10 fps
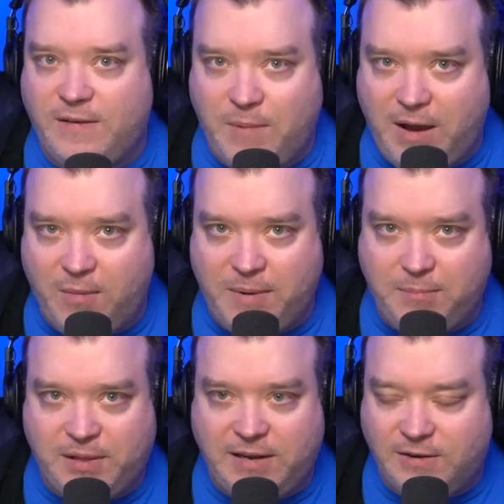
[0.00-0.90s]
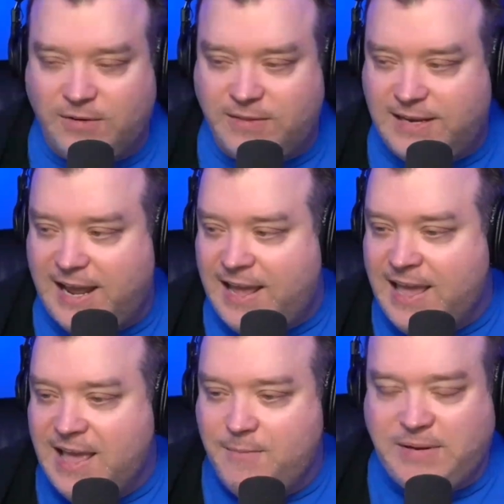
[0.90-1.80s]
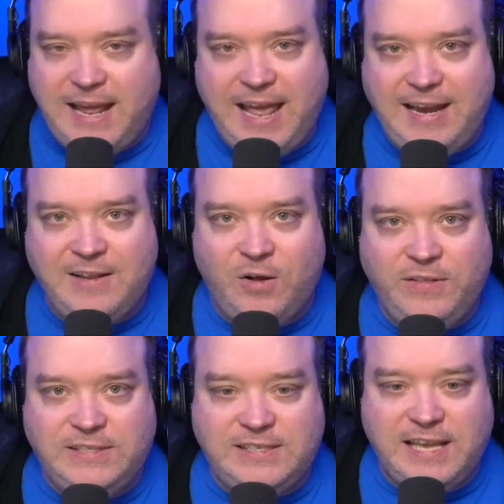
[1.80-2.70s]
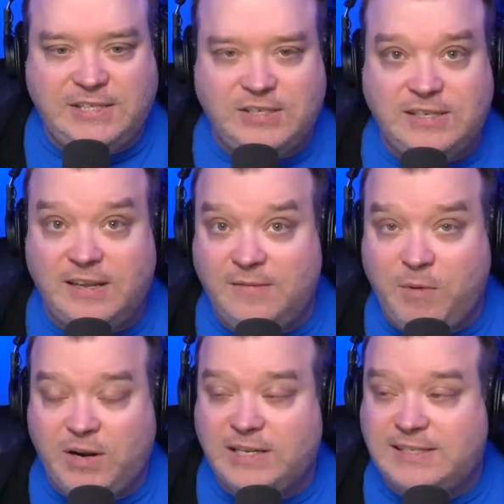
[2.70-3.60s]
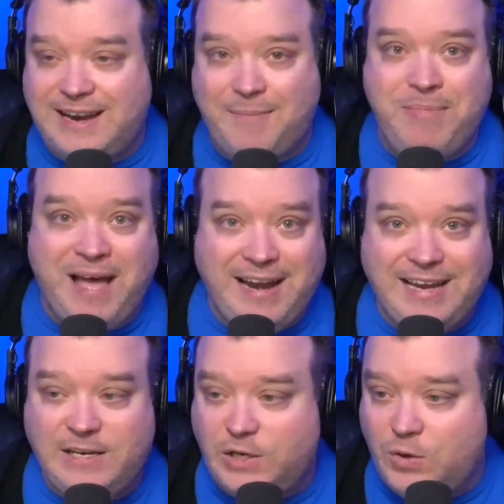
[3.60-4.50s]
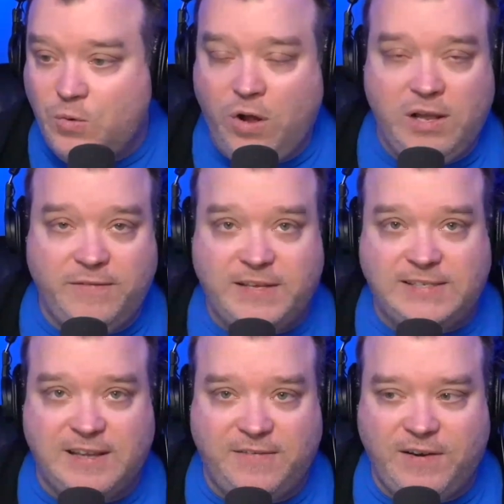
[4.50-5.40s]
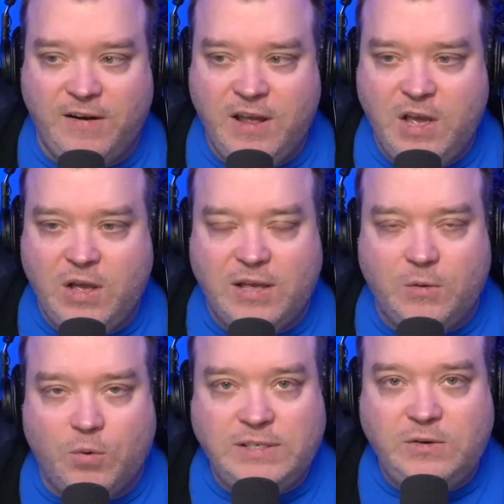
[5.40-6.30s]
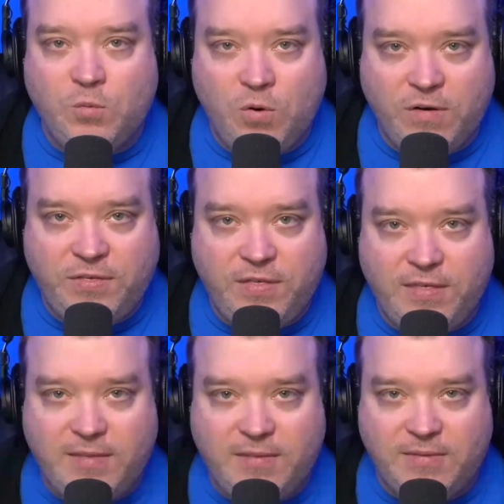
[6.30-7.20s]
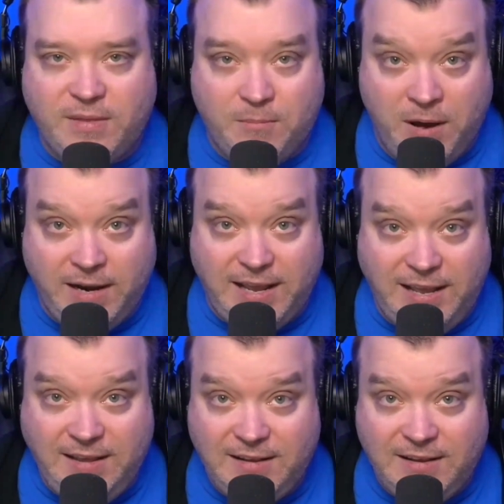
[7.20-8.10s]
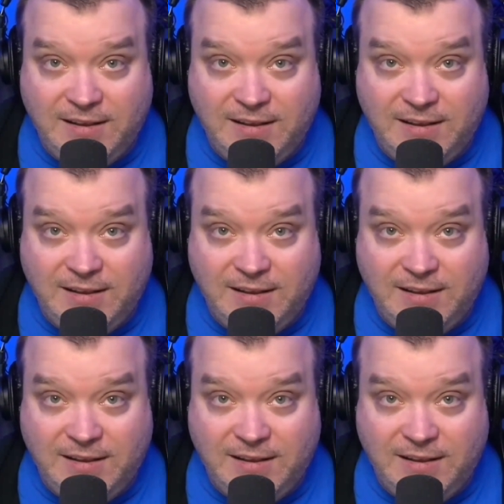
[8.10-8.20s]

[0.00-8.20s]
in my, on my plate during the day, but to add in all these stations and markets that I'm not in to do all of this stuff here wasn't worth the money